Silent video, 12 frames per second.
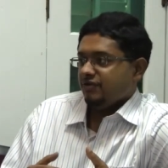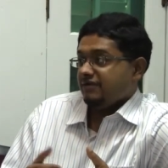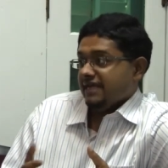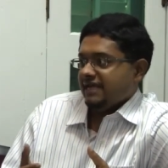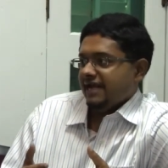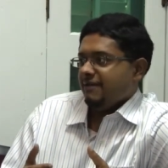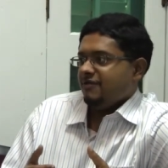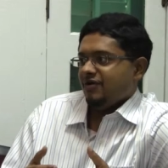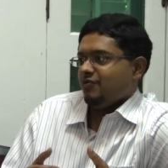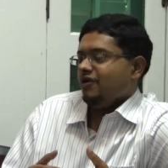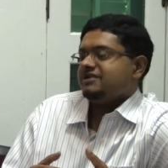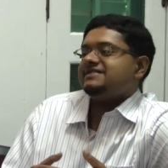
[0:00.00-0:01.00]
thinking
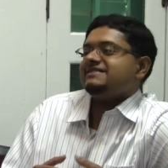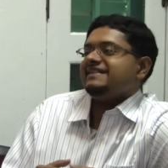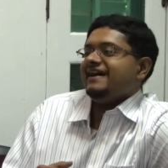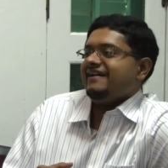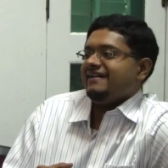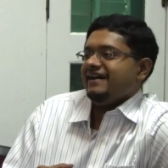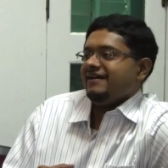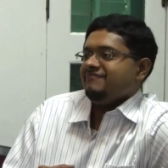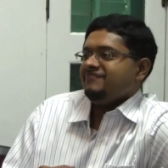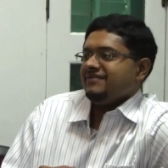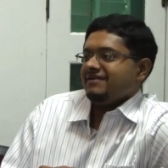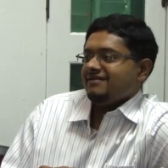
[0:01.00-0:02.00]
about what their
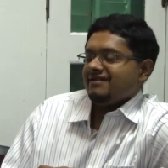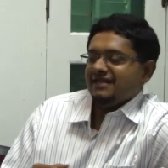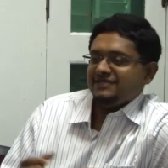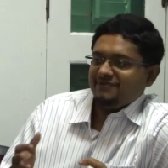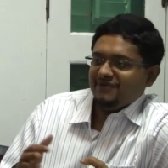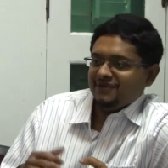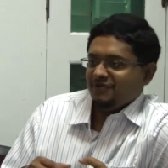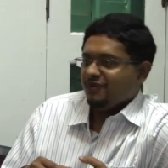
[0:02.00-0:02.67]
customers